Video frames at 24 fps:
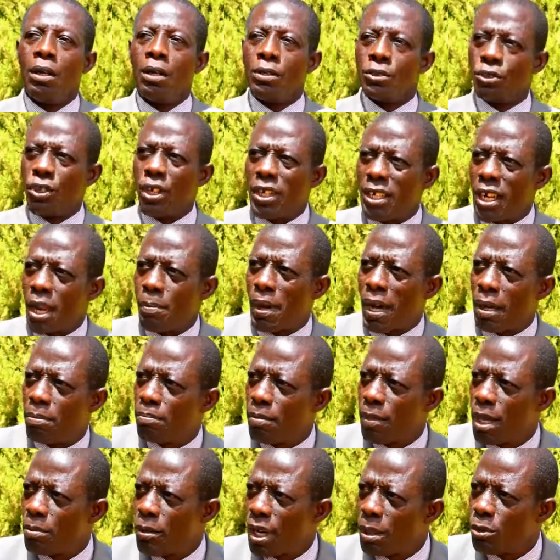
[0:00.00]
Talking about
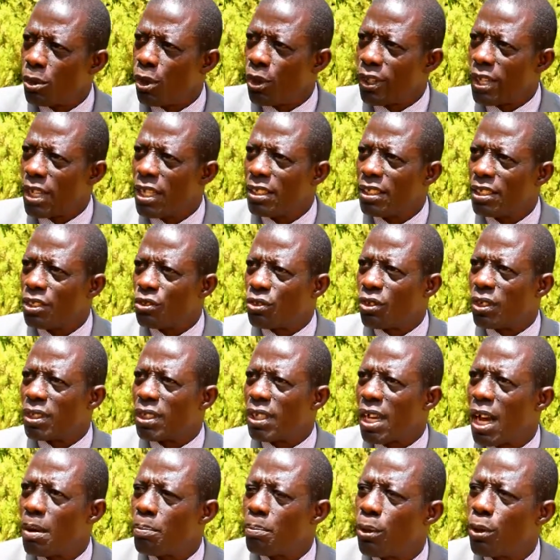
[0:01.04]
memorable occasions on
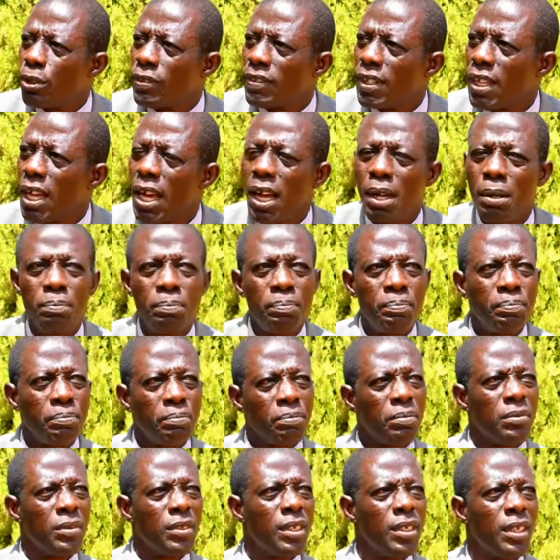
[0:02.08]
campus,
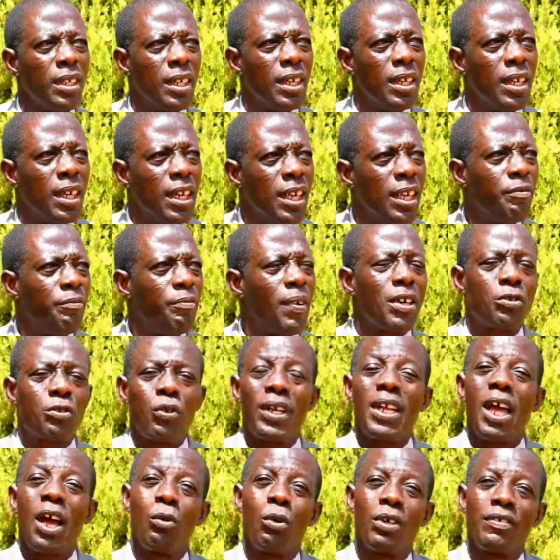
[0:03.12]
in fact,
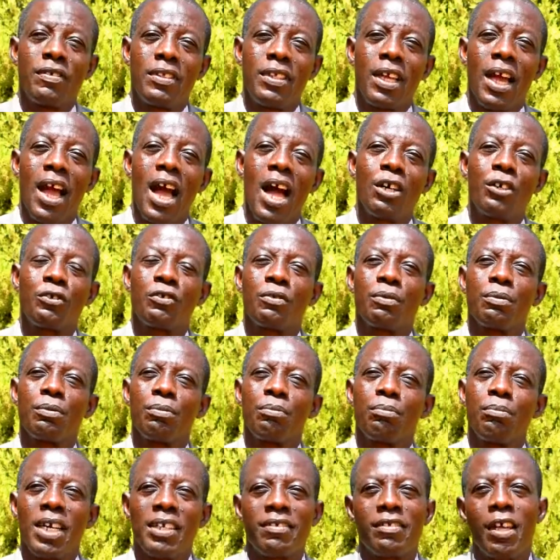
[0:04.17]
when I was the house
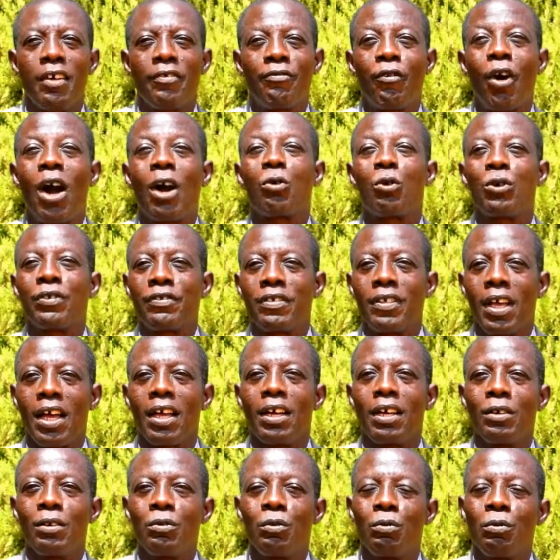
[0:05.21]
master for
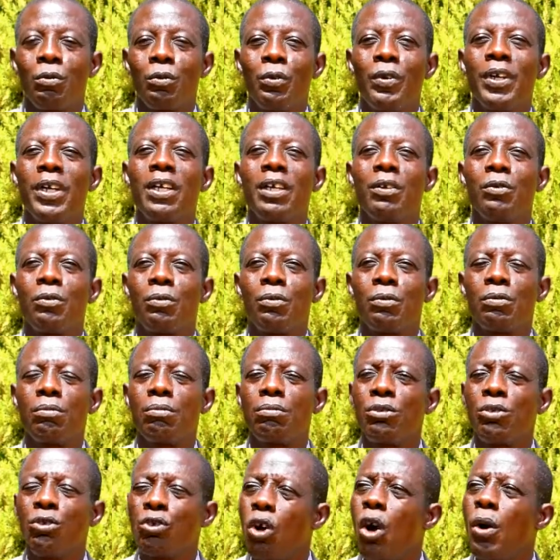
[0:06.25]
Akosa, we
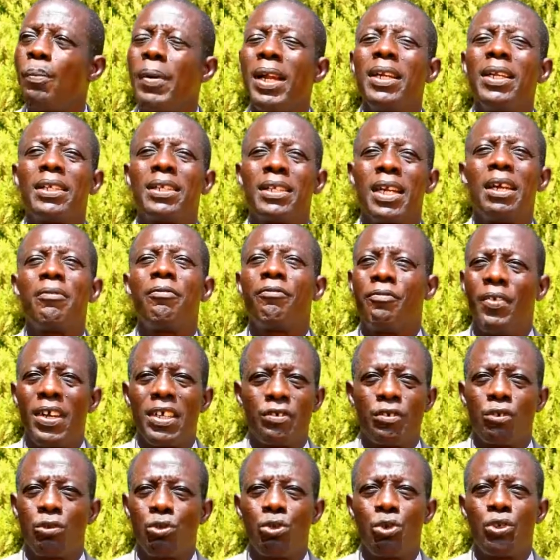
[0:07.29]
normally came
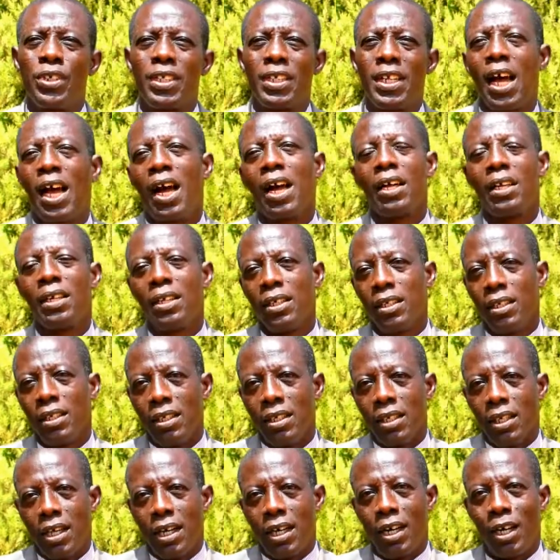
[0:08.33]
first during our
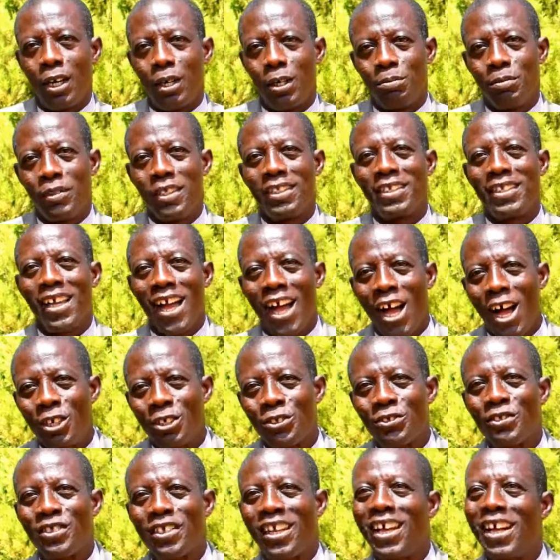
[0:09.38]

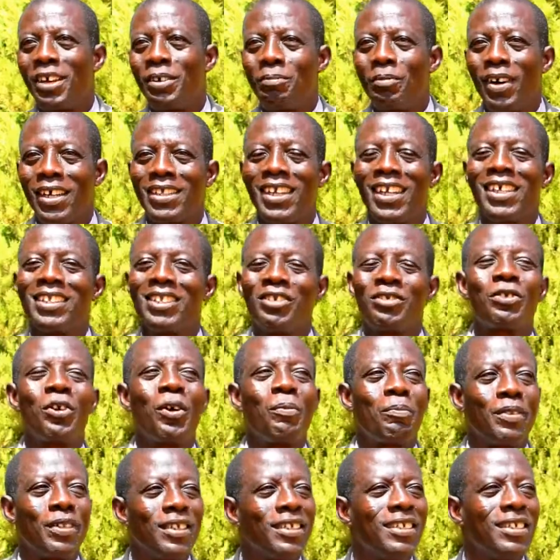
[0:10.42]
inter-house athletics
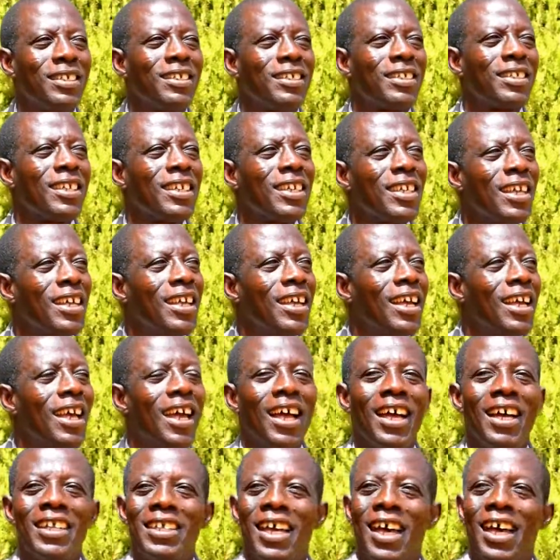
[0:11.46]
competitions.
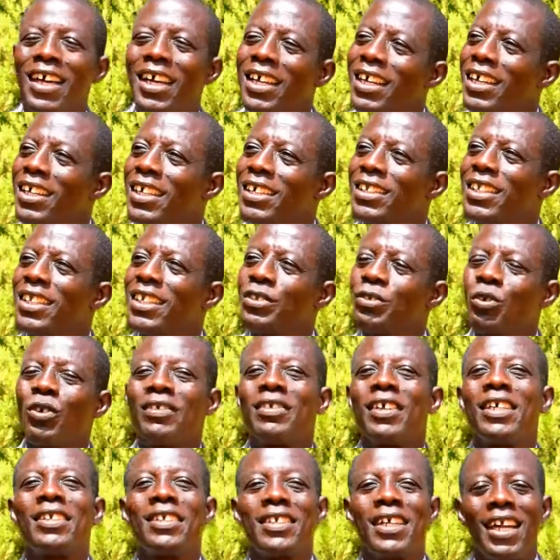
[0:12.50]
And it
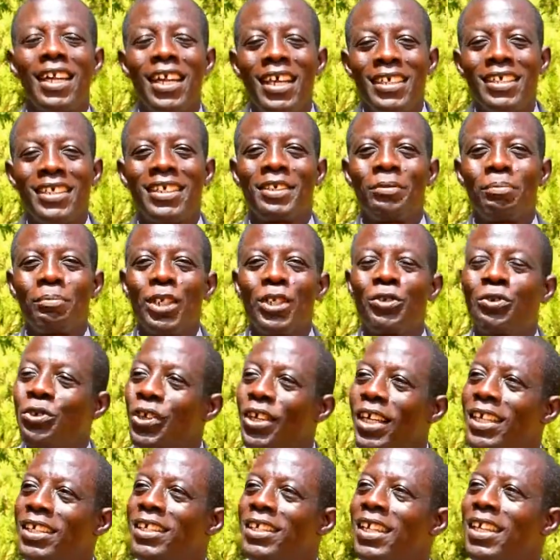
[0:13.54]
was a challenge
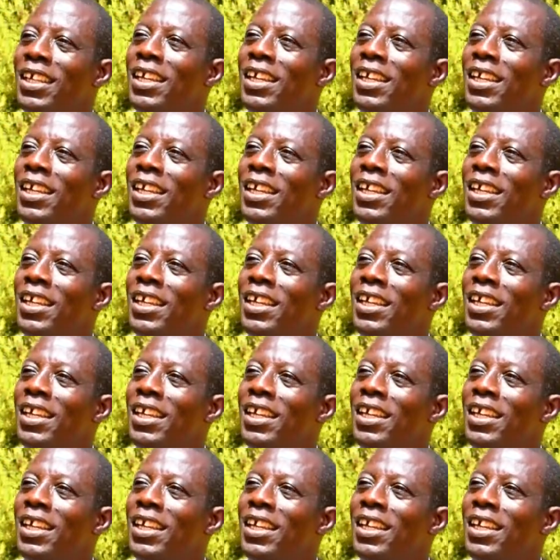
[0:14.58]
between